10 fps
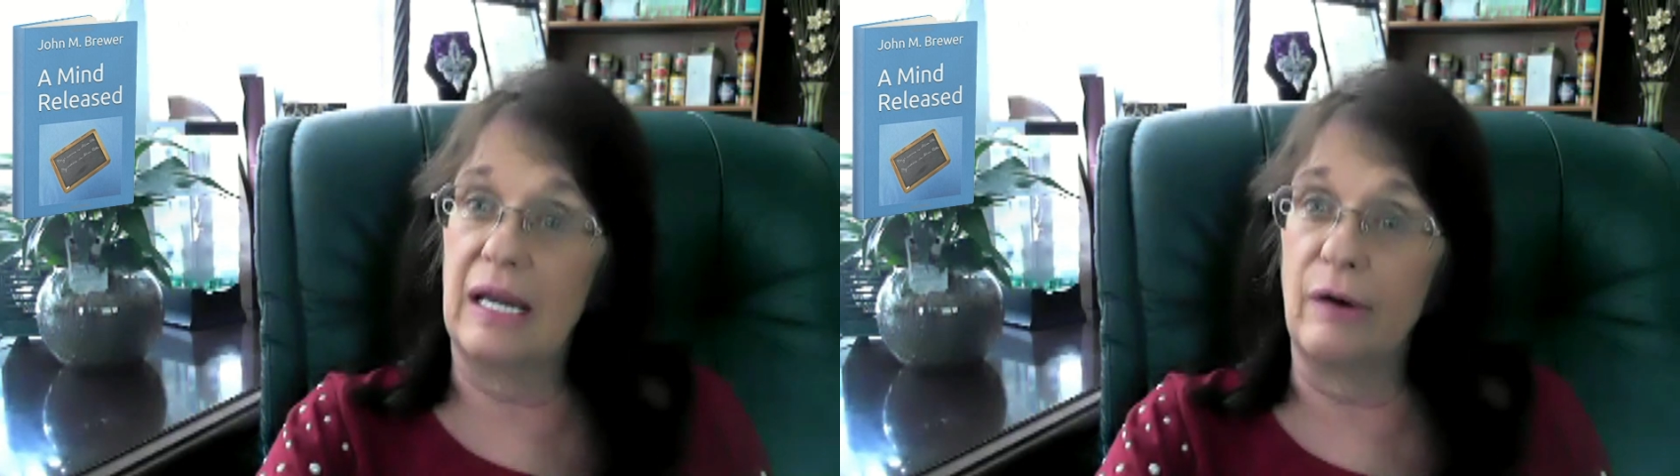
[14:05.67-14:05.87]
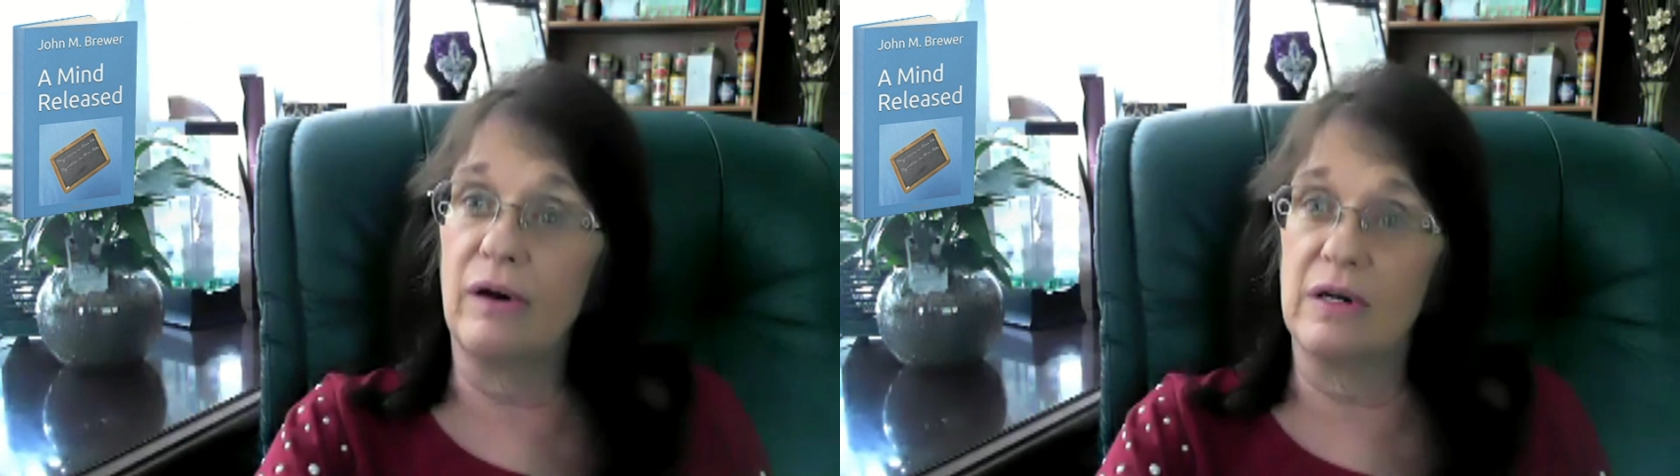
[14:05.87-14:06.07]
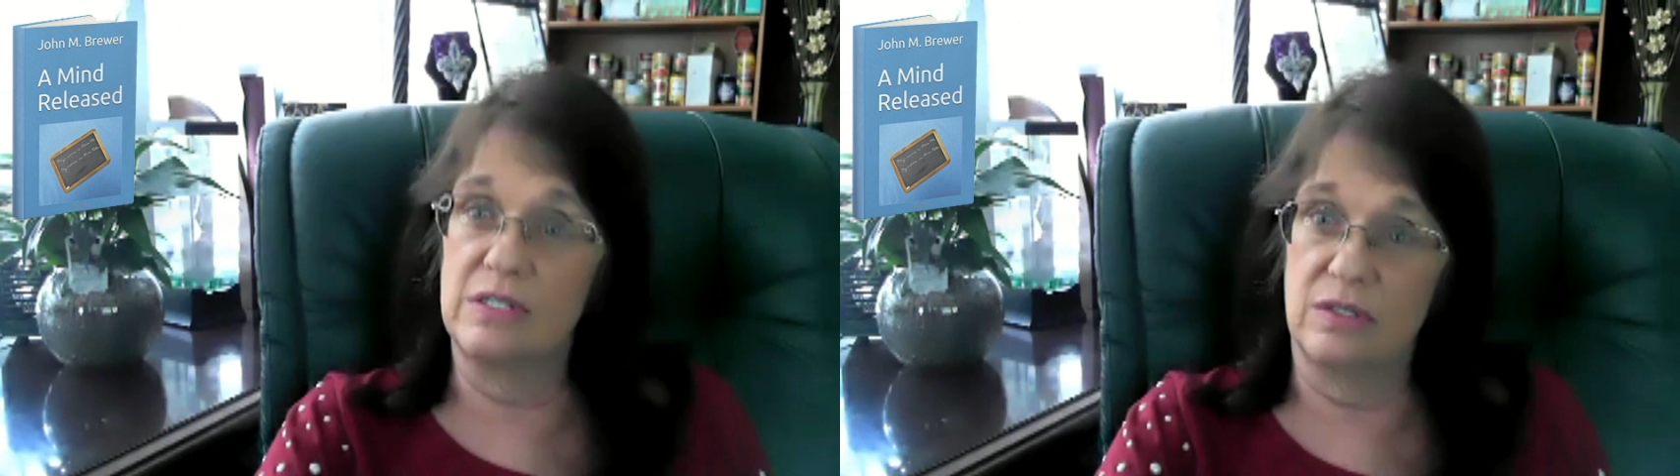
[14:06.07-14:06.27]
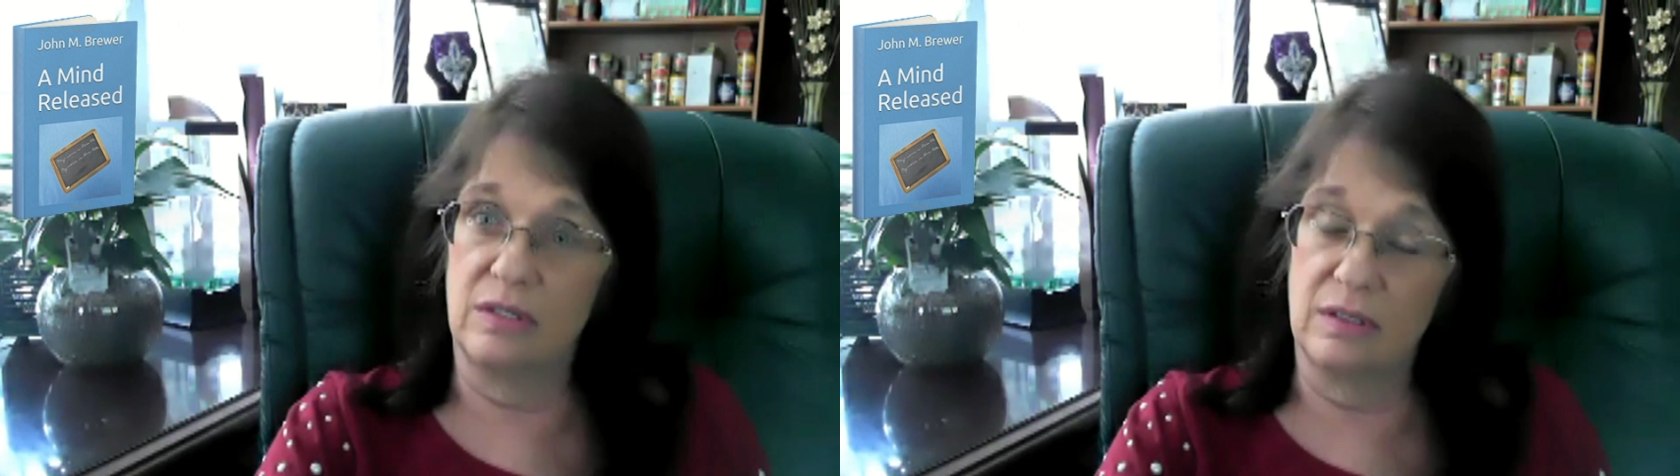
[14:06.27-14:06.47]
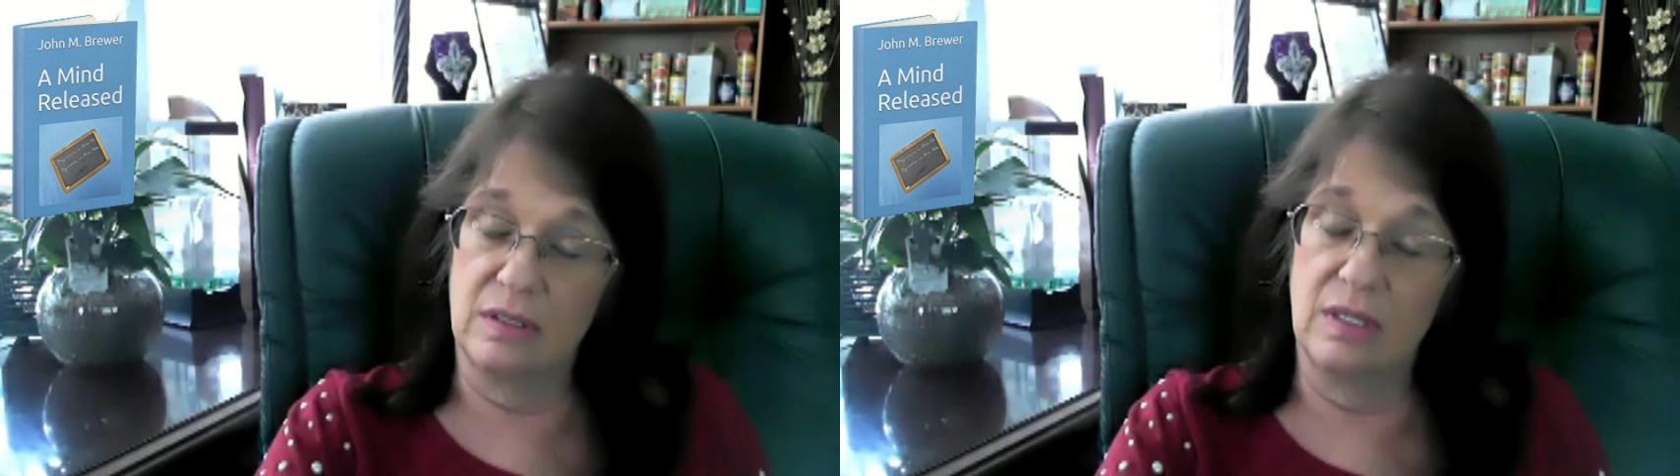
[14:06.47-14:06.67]

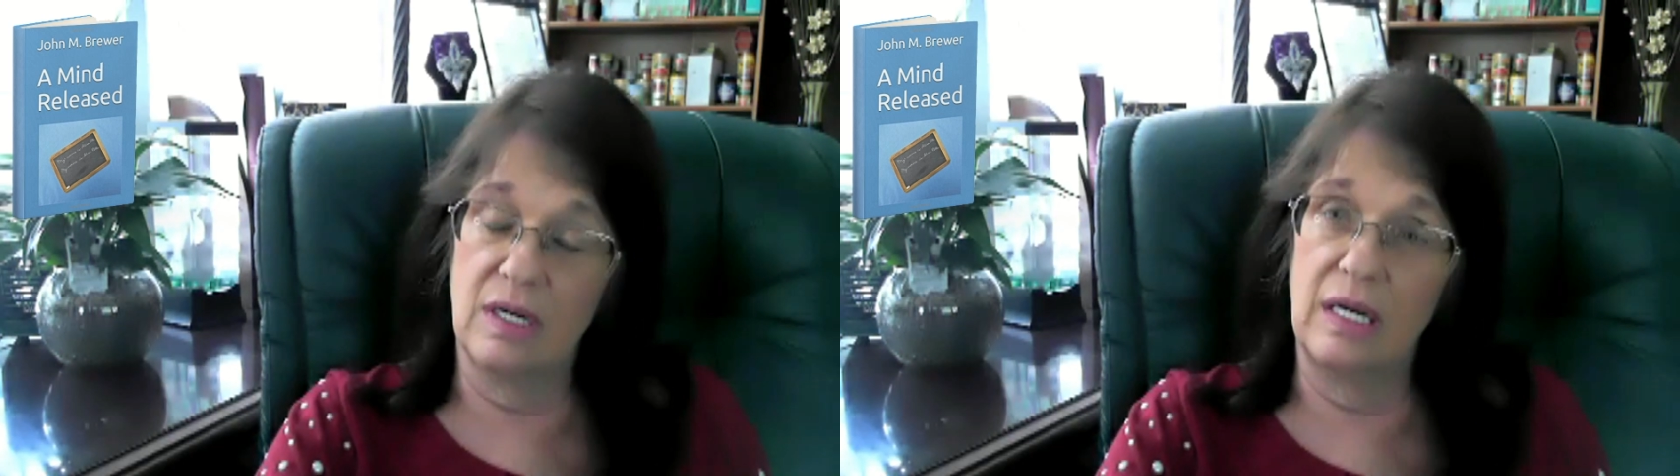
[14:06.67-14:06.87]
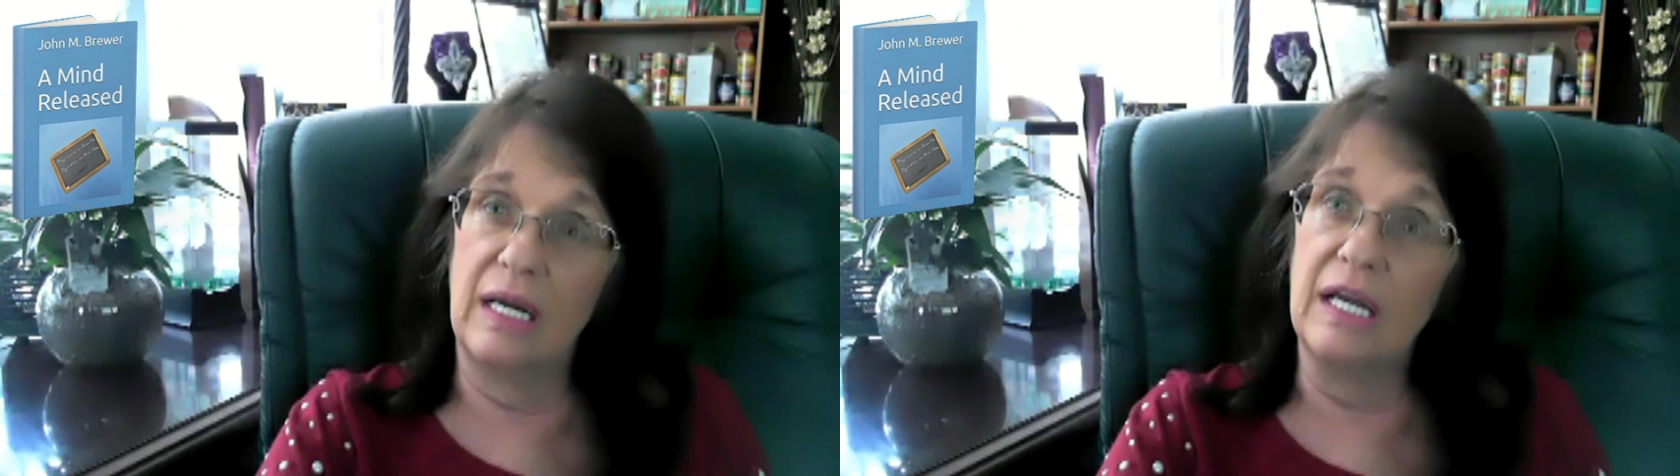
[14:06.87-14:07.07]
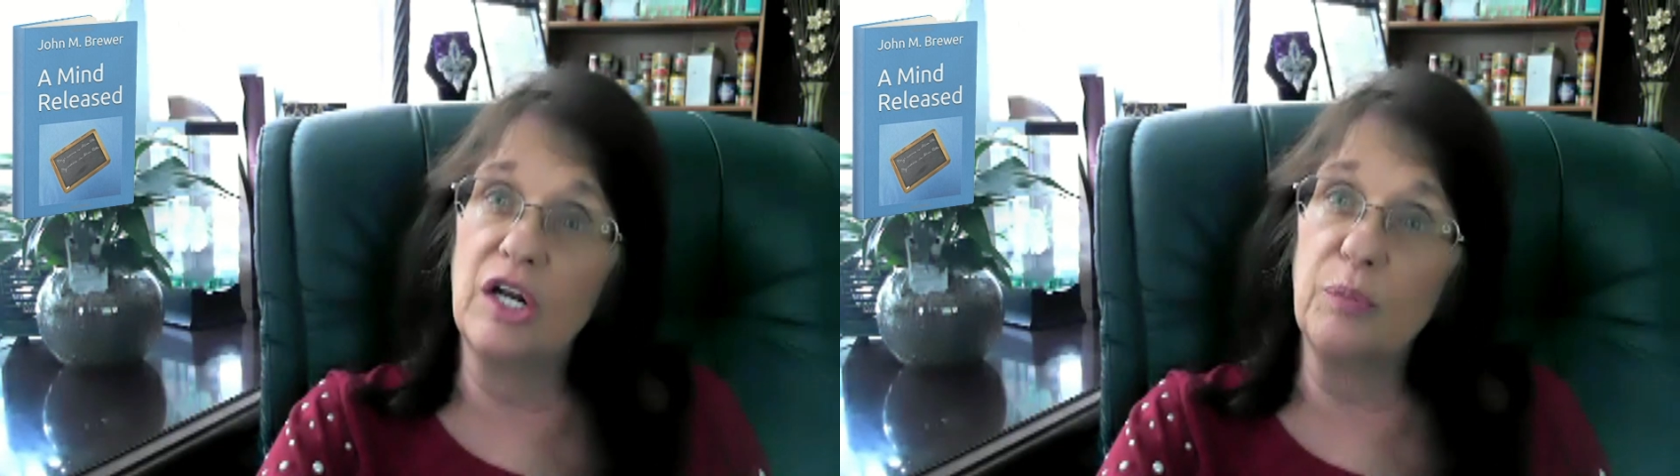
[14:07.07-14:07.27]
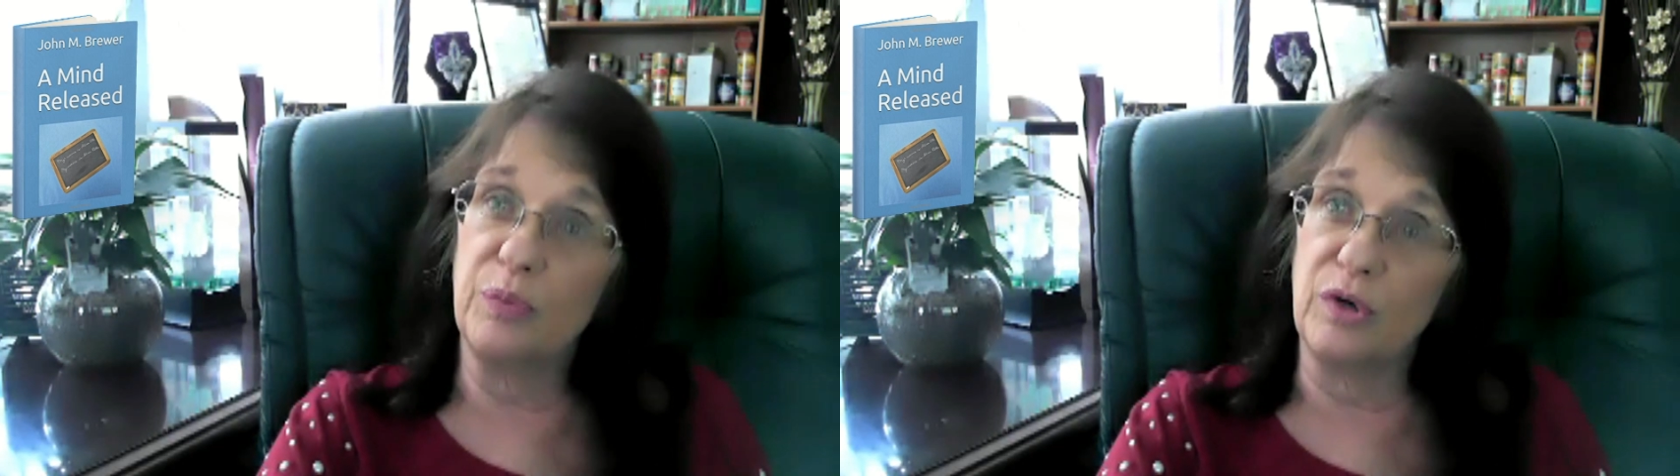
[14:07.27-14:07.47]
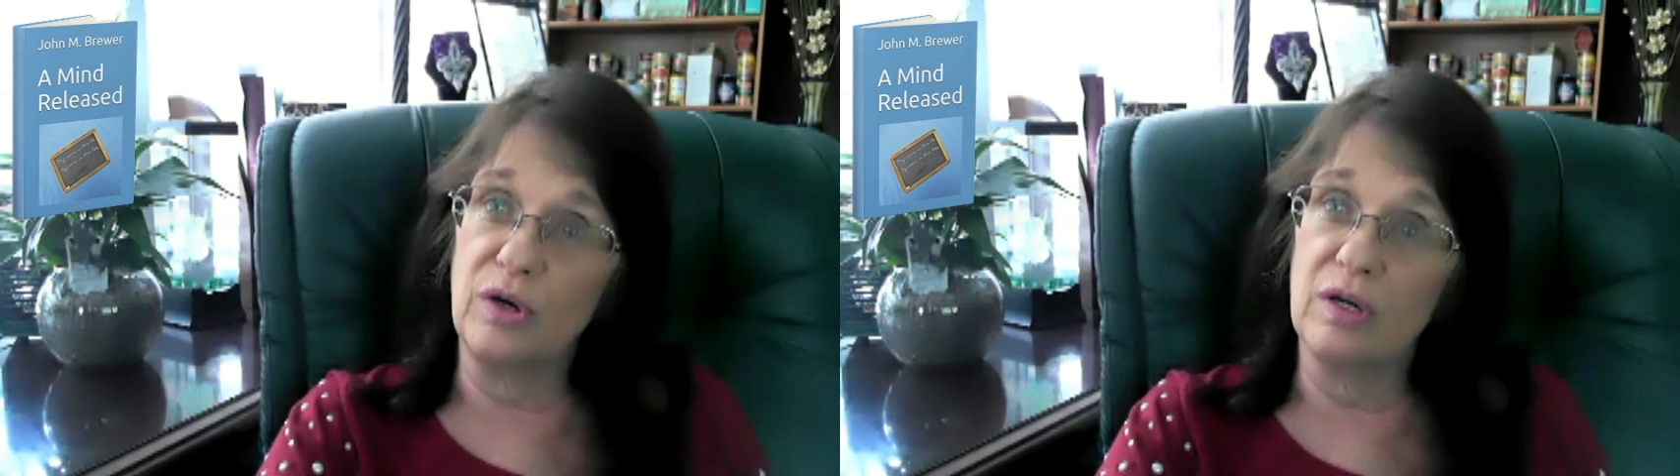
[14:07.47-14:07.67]
character in a
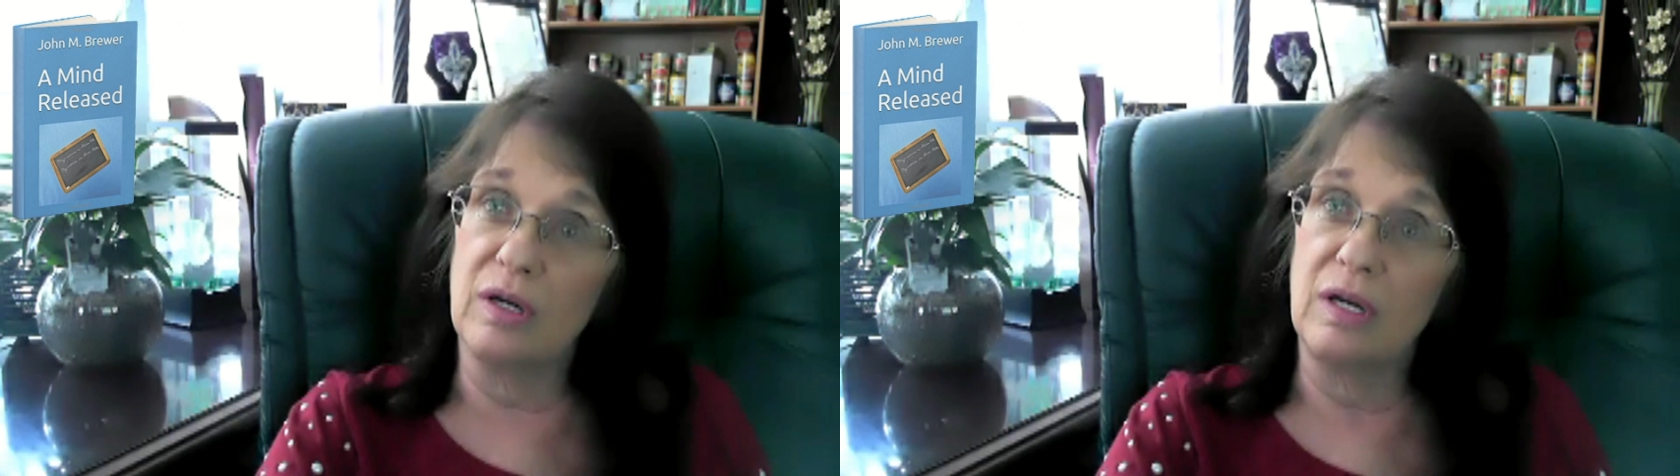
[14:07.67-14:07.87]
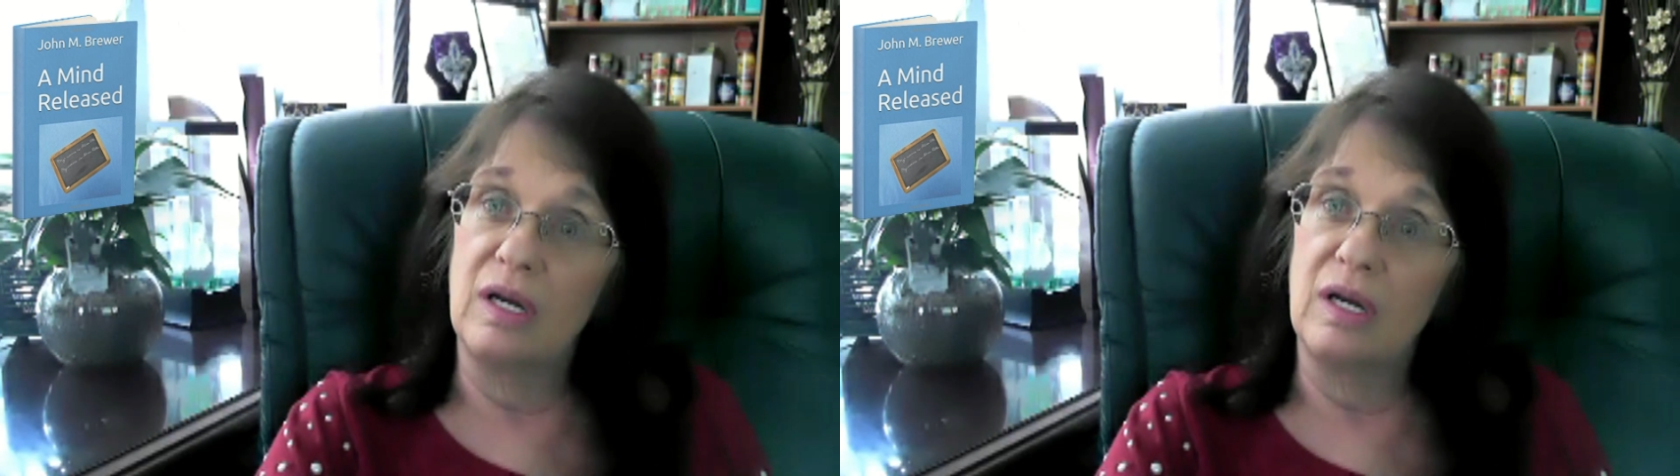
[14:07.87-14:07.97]
book